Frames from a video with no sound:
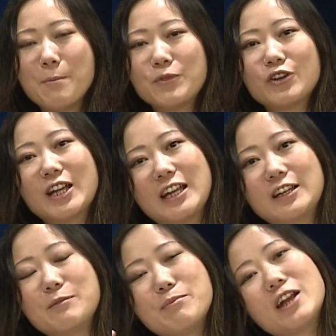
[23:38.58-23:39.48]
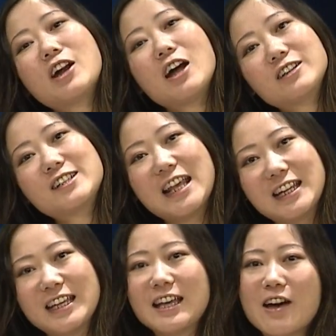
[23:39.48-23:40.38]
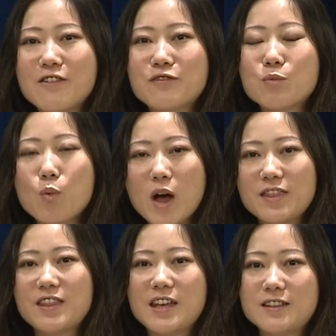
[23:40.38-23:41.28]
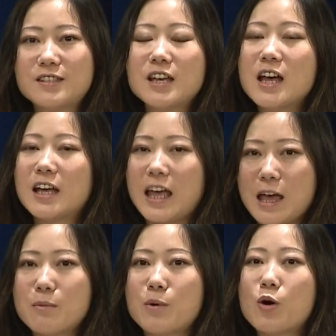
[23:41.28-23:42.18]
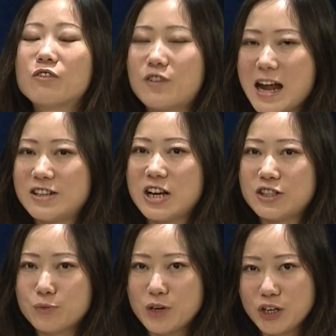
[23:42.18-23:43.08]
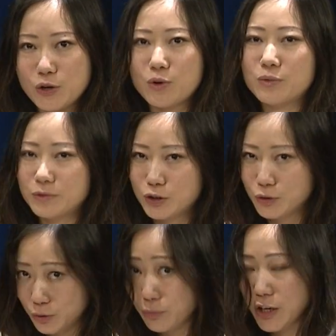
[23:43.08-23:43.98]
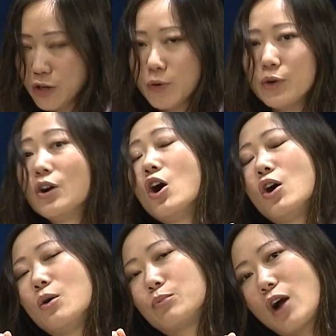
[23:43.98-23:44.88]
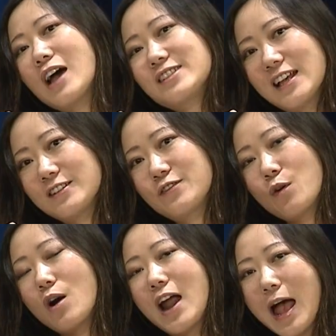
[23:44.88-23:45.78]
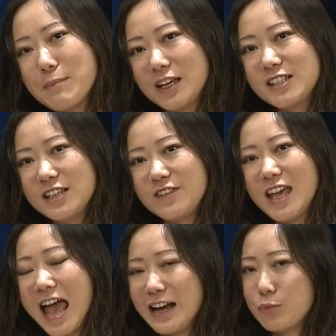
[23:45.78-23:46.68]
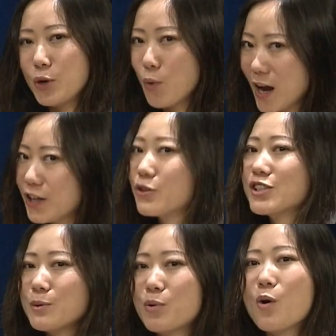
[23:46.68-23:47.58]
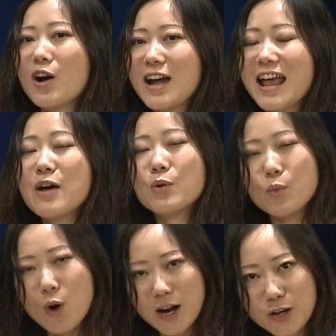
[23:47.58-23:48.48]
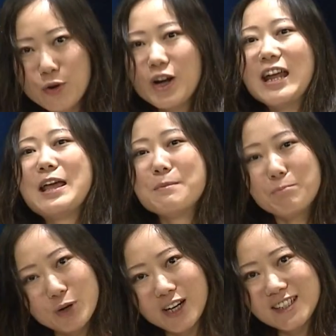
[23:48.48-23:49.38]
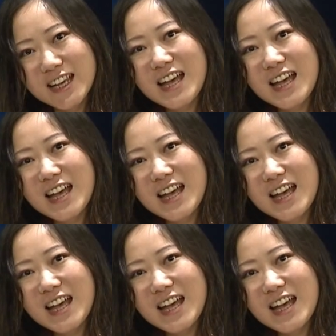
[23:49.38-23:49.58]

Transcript: you're getting a better understanding of what this cable franchise renewal process for MATV, and we want your support, we want your input,